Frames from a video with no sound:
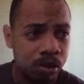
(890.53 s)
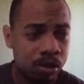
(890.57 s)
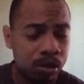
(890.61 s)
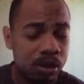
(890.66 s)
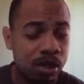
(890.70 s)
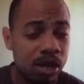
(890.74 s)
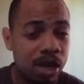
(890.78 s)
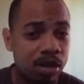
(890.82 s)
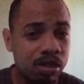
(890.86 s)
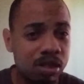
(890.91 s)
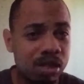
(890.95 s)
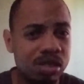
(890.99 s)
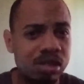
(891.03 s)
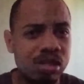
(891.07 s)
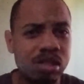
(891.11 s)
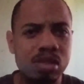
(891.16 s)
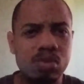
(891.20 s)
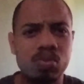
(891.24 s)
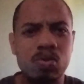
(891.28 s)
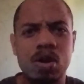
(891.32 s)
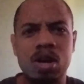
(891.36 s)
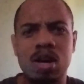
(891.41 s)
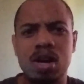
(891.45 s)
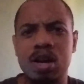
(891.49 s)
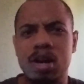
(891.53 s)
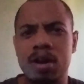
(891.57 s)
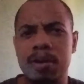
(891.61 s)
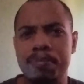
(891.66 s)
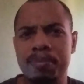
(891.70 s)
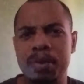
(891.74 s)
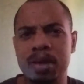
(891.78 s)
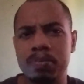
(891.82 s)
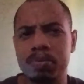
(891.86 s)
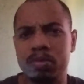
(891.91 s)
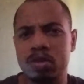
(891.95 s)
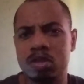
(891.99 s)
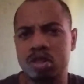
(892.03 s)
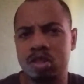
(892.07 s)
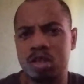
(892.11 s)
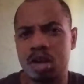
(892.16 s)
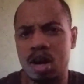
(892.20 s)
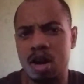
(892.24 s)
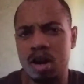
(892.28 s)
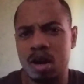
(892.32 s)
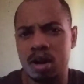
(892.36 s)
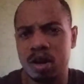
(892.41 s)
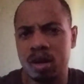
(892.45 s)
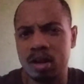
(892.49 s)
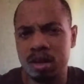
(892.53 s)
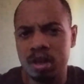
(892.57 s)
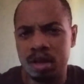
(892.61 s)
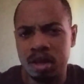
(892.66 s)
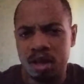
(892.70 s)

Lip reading: Now this is where people start